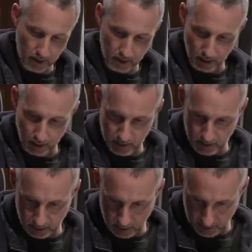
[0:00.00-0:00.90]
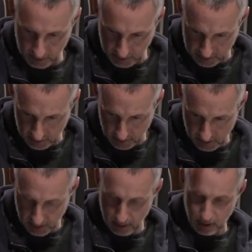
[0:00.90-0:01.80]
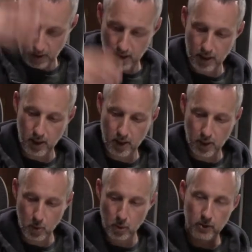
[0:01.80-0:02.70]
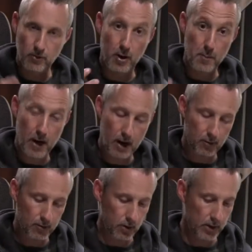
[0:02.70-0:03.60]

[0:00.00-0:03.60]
that those things don't exist, thought is very powerful,